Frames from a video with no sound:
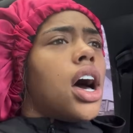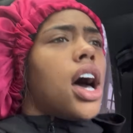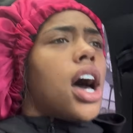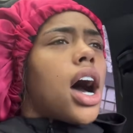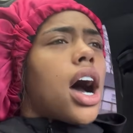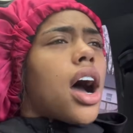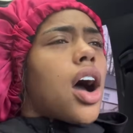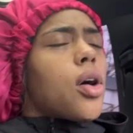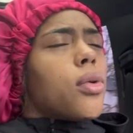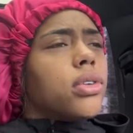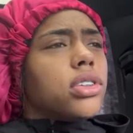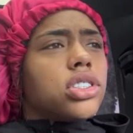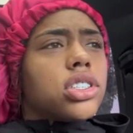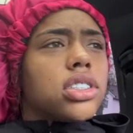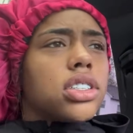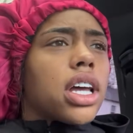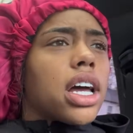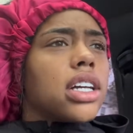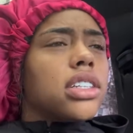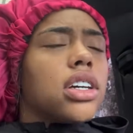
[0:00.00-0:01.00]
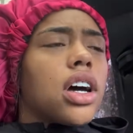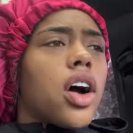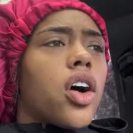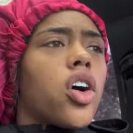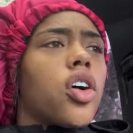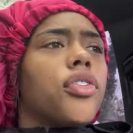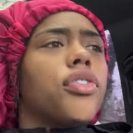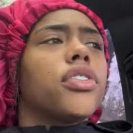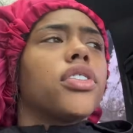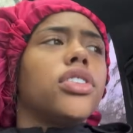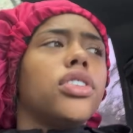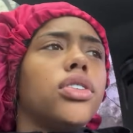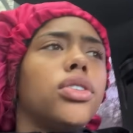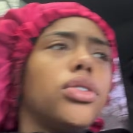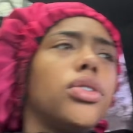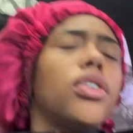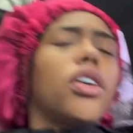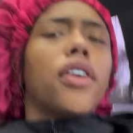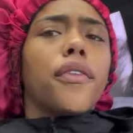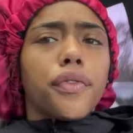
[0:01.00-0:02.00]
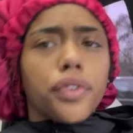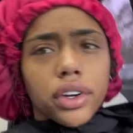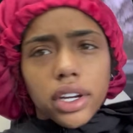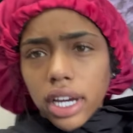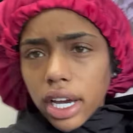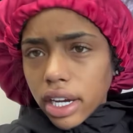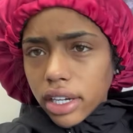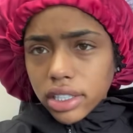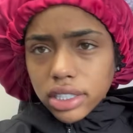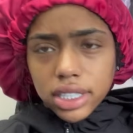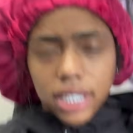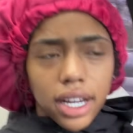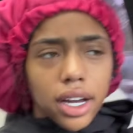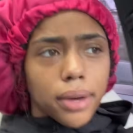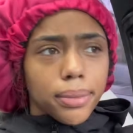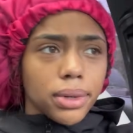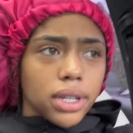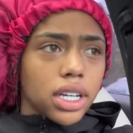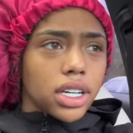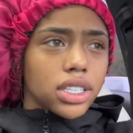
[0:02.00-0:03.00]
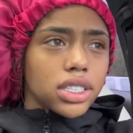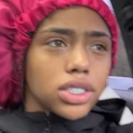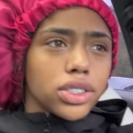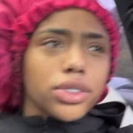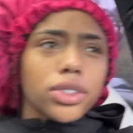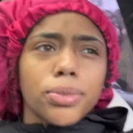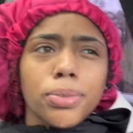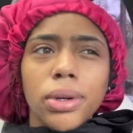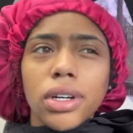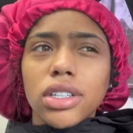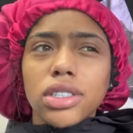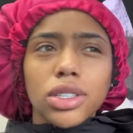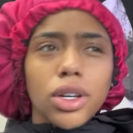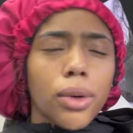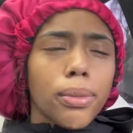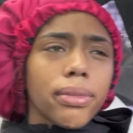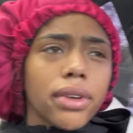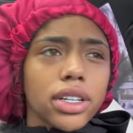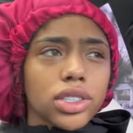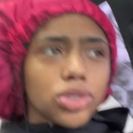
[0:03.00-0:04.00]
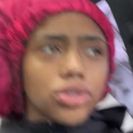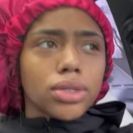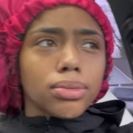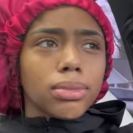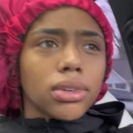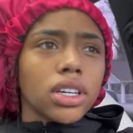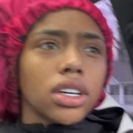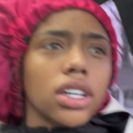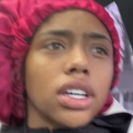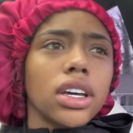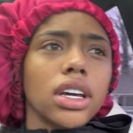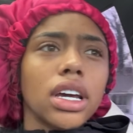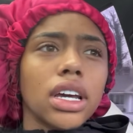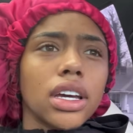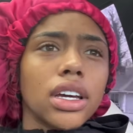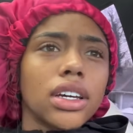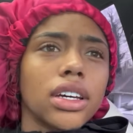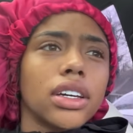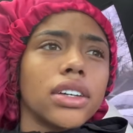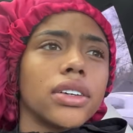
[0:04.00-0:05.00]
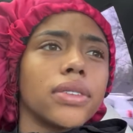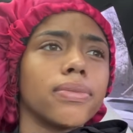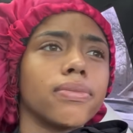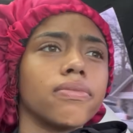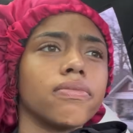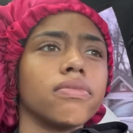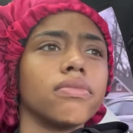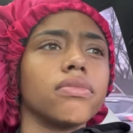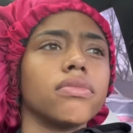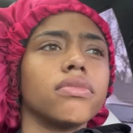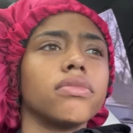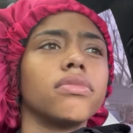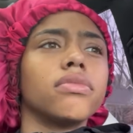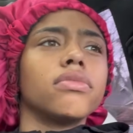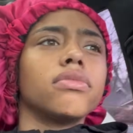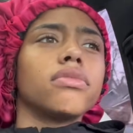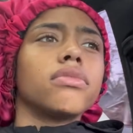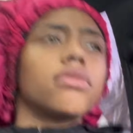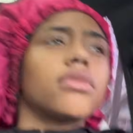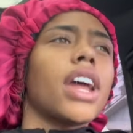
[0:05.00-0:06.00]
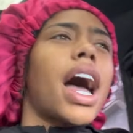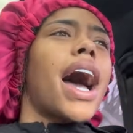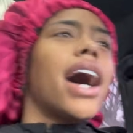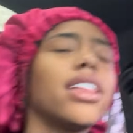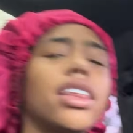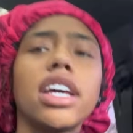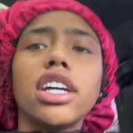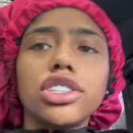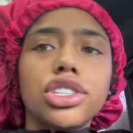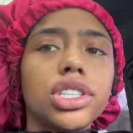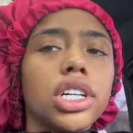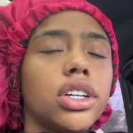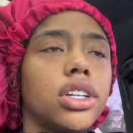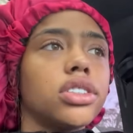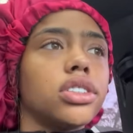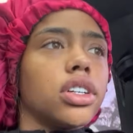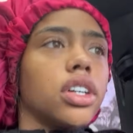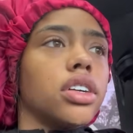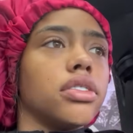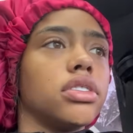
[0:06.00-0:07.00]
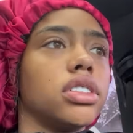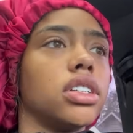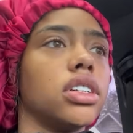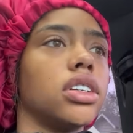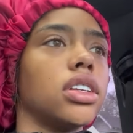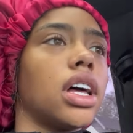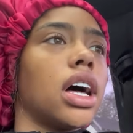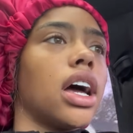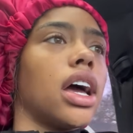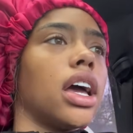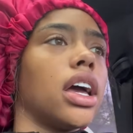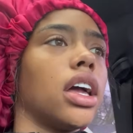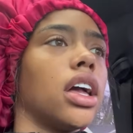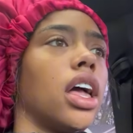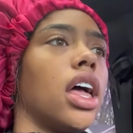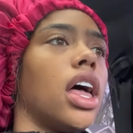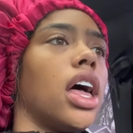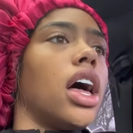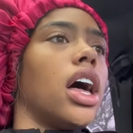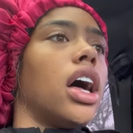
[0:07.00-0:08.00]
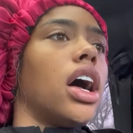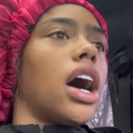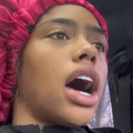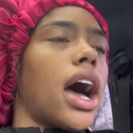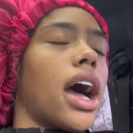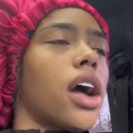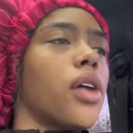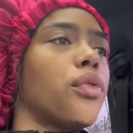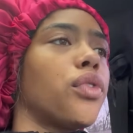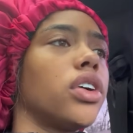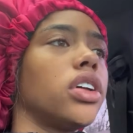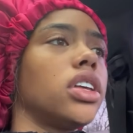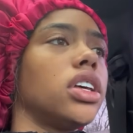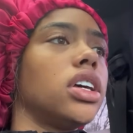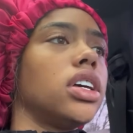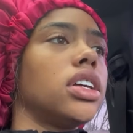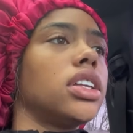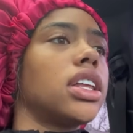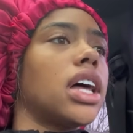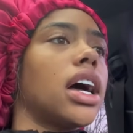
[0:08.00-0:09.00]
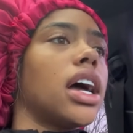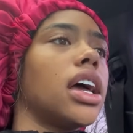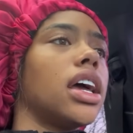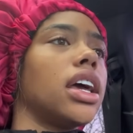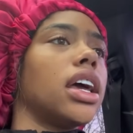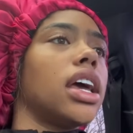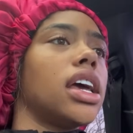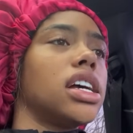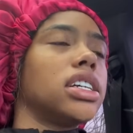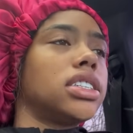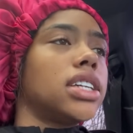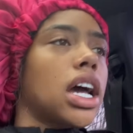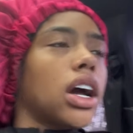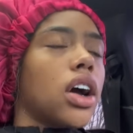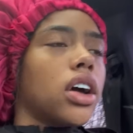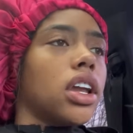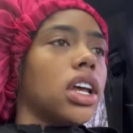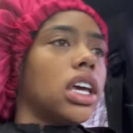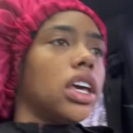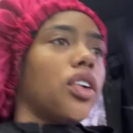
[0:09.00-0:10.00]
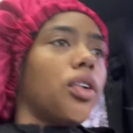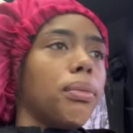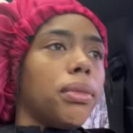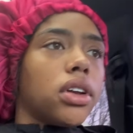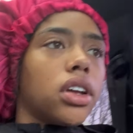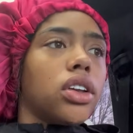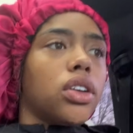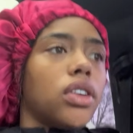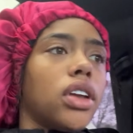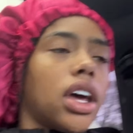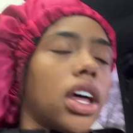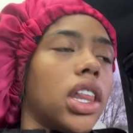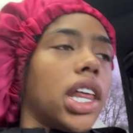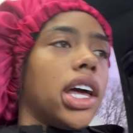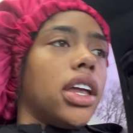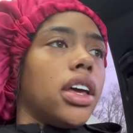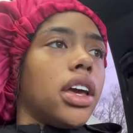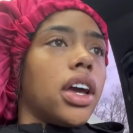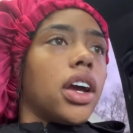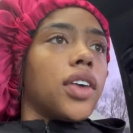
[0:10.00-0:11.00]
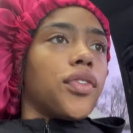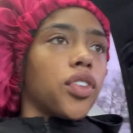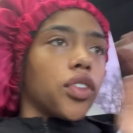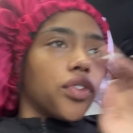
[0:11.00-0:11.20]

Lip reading: I would just like to offer you a free hairstyle because you book so much with me and I think she deserves it. Like, I really, like, it's not gonna kill me to do that lady hair for